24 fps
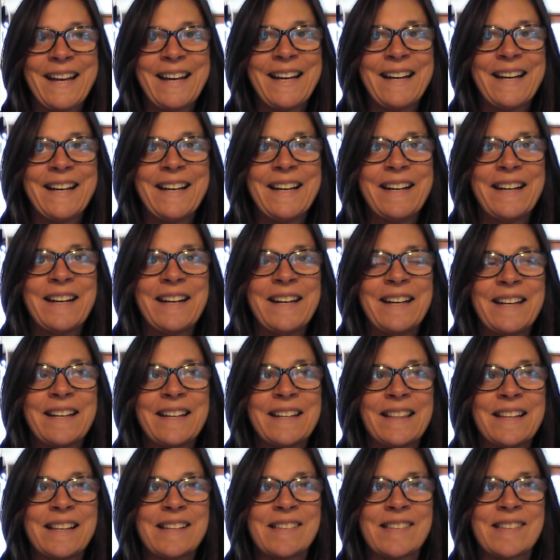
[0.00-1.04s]
uh,
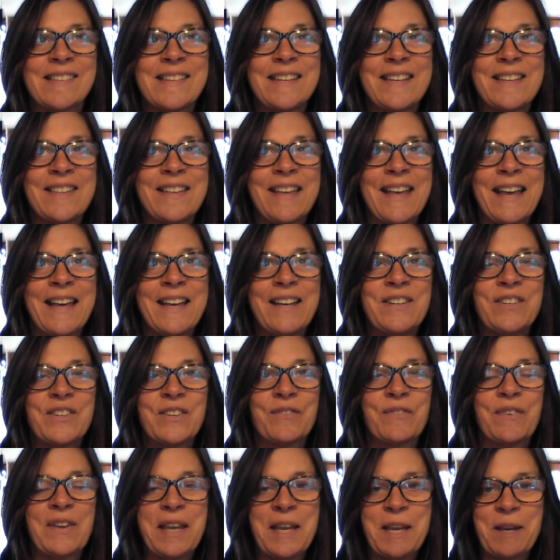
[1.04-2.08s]
let's see, at the end
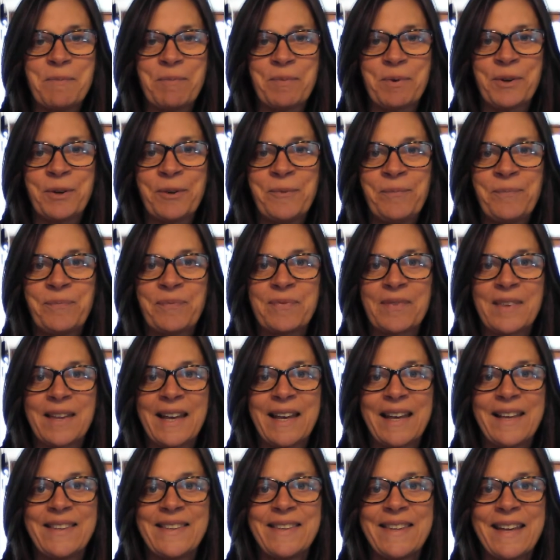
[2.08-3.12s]
of April,
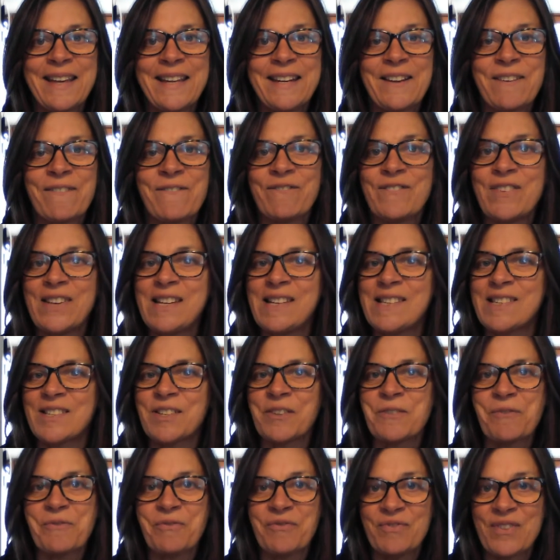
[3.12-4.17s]
and then a face
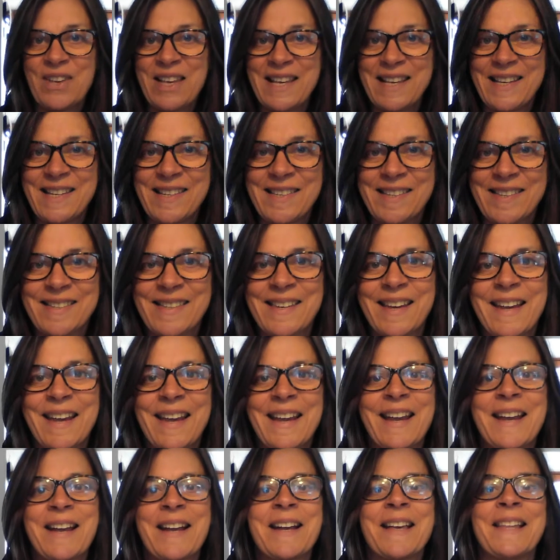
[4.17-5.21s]
to face
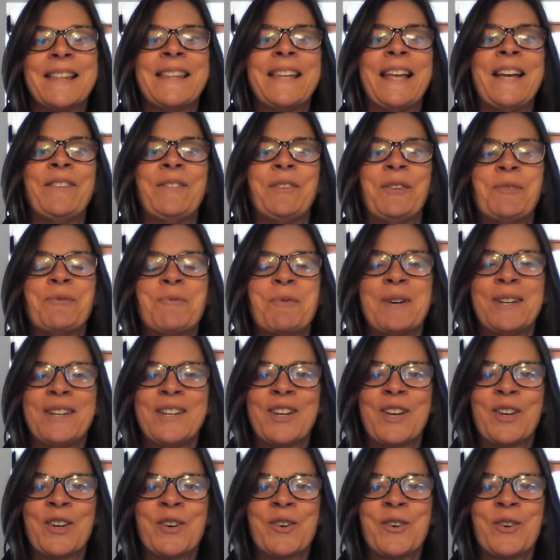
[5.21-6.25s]
level
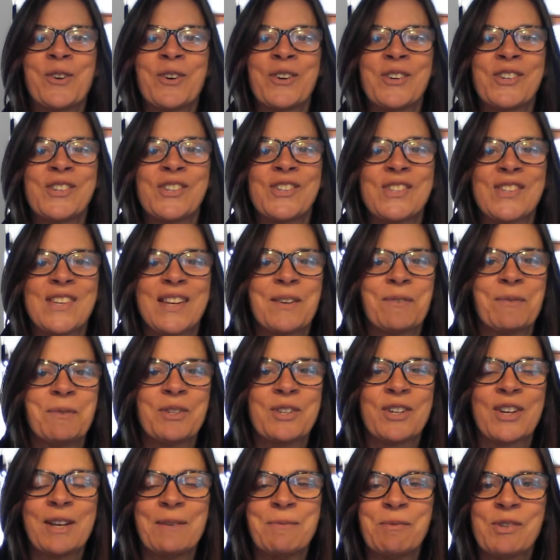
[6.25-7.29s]
one course,
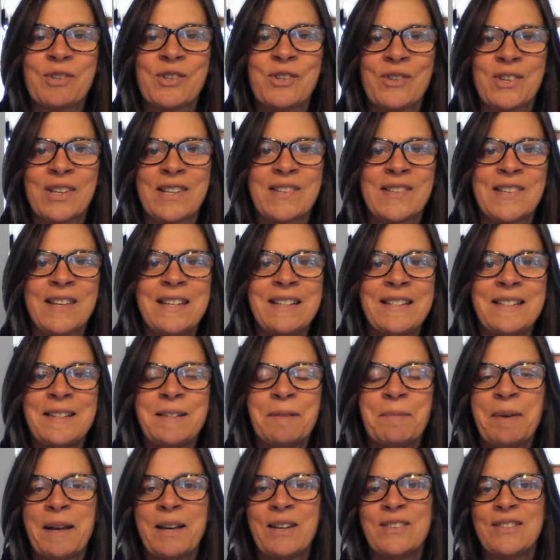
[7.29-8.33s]
which I'm so excited
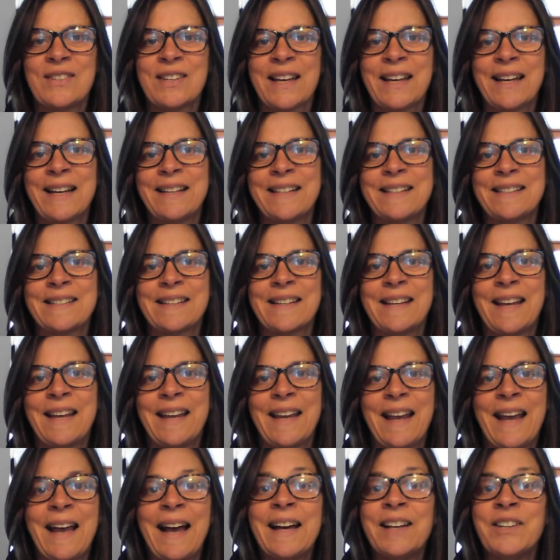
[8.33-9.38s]
about at uh,
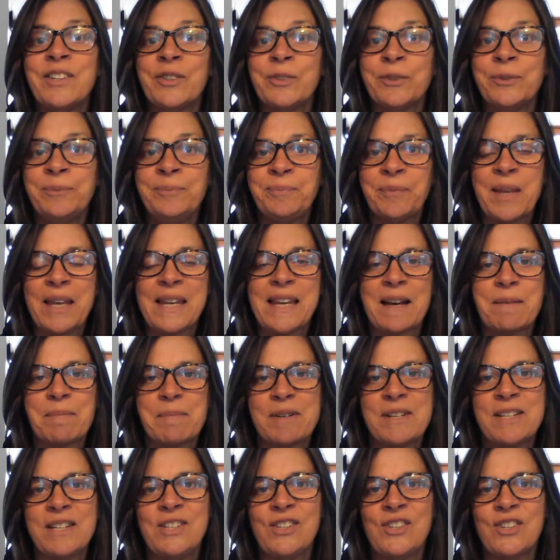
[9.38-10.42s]
Haddo in
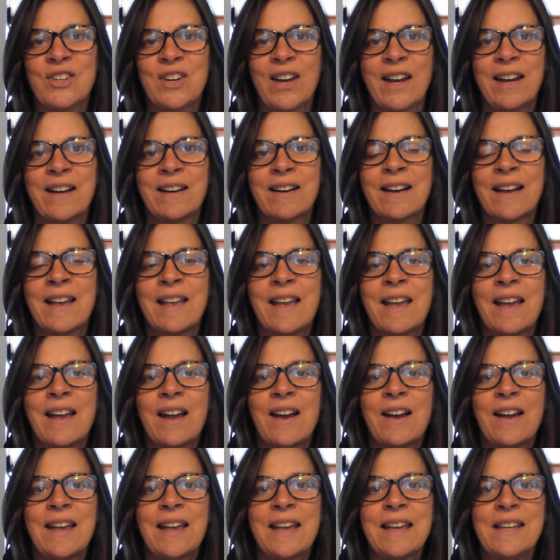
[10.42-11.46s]
Aberdeenshire
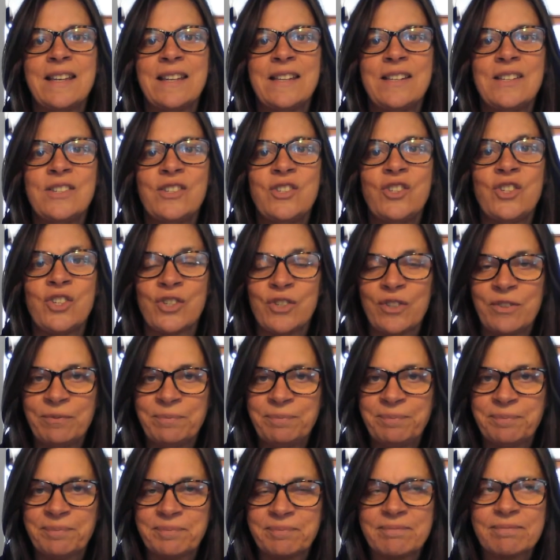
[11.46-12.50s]
in
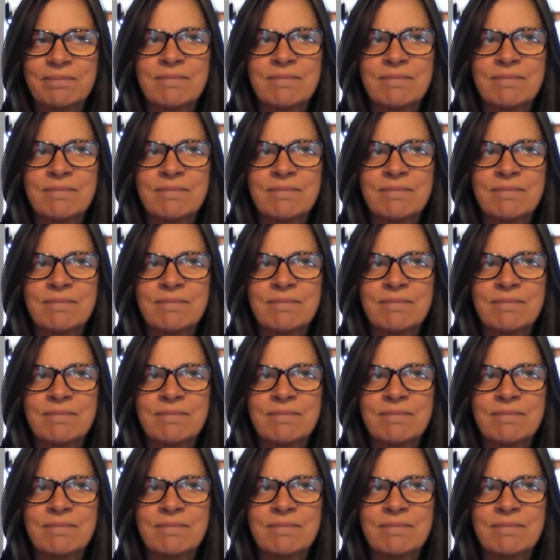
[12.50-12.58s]
June.